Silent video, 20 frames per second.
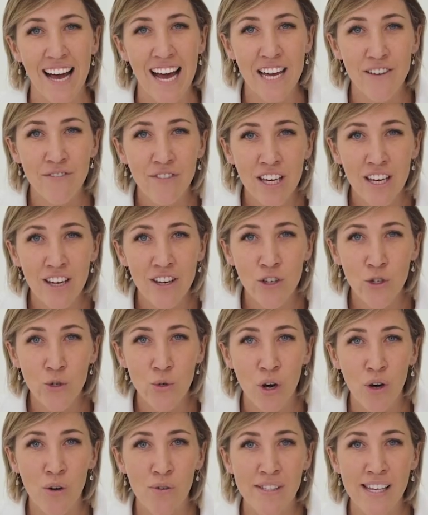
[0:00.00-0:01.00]
AV
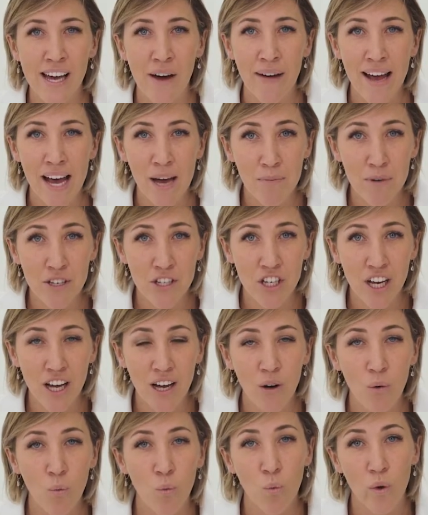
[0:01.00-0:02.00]
controls our
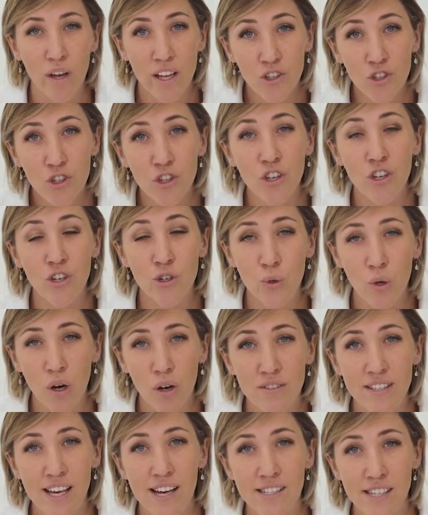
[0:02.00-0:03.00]
aperture, which
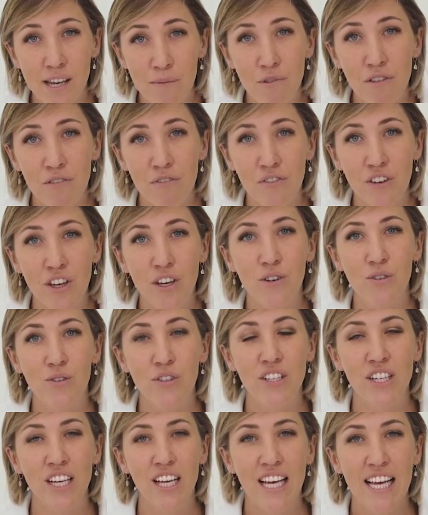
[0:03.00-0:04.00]
controls our depth of field.